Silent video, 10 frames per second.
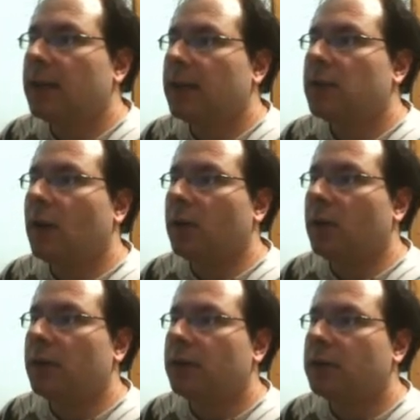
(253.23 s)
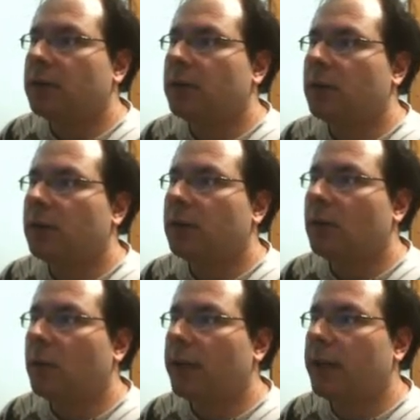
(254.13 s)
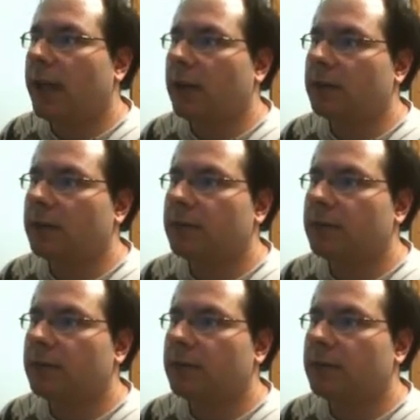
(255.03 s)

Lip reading: So what now?